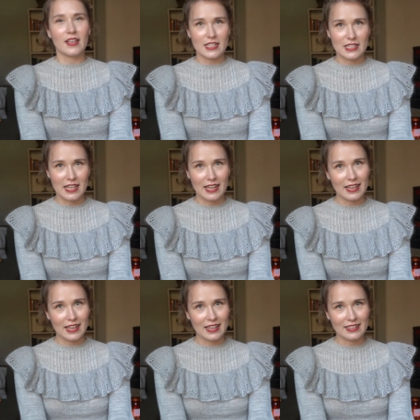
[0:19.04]
It's
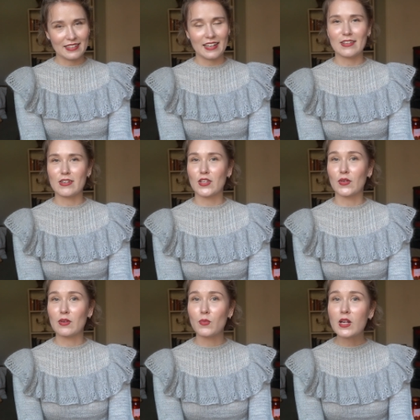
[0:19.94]
here and there is
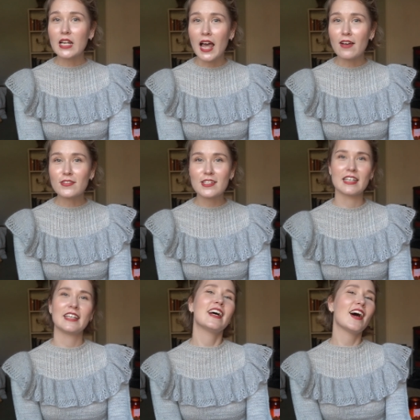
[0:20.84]
only one left.
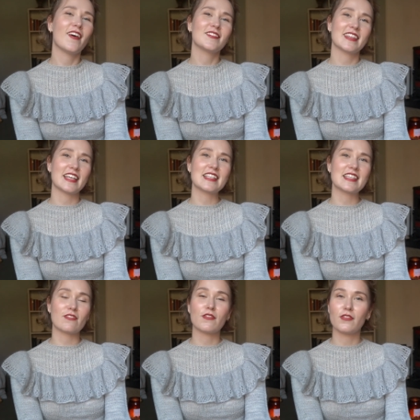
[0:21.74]
After this,
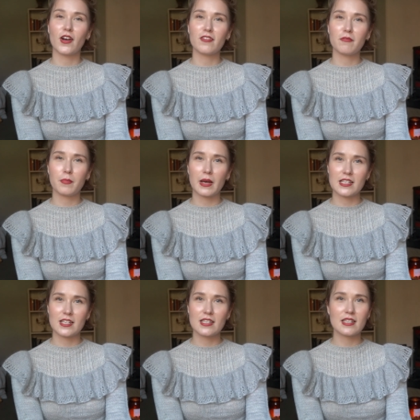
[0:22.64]
there are 5
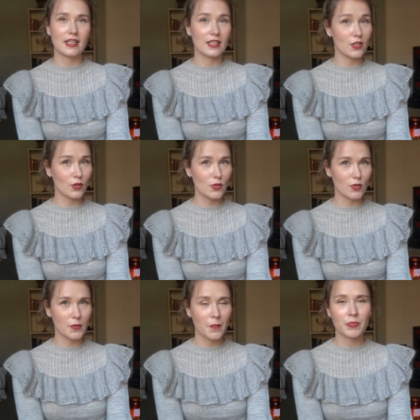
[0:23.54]
patterns in
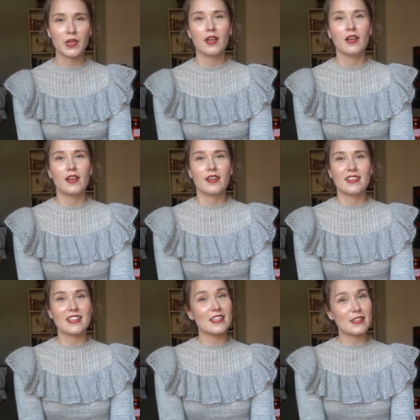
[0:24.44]
total.
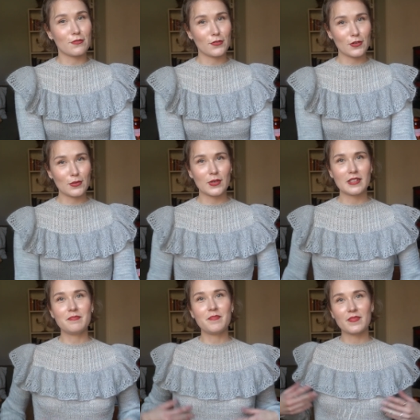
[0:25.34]
This is the fourth
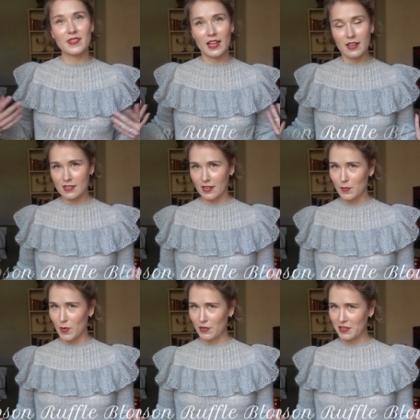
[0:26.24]
one and
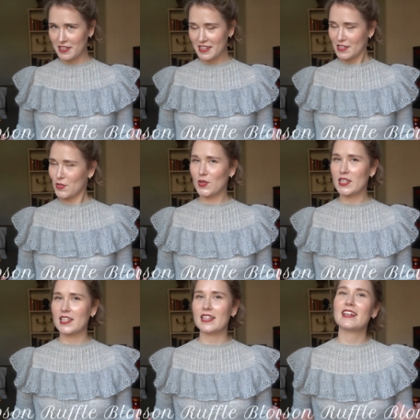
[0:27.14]
I'm wearing it, as you can
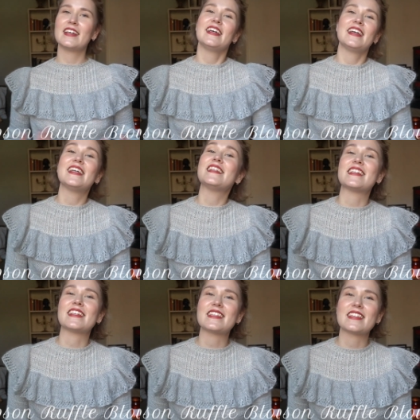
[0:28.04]
see. It
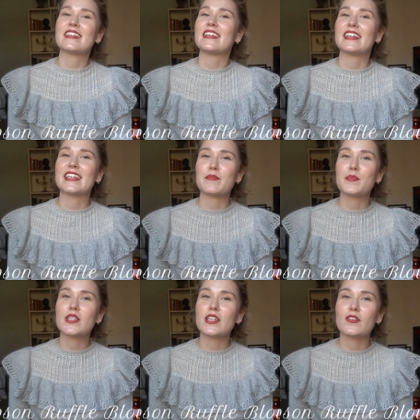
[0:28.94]
is the
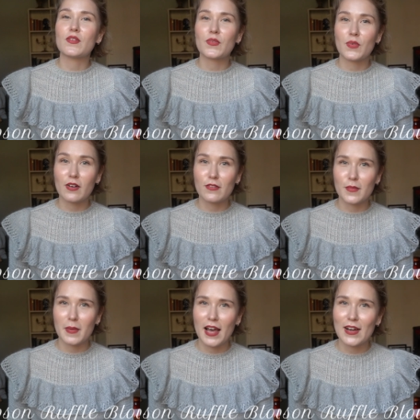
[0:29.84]
Gibson Ruffle
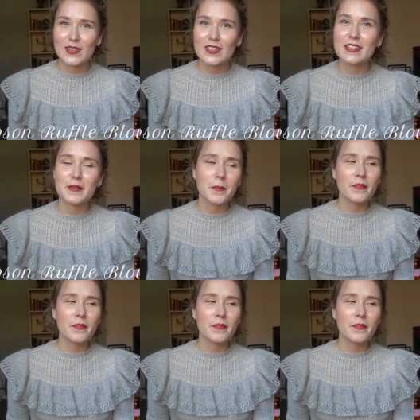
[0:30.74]
Blouse.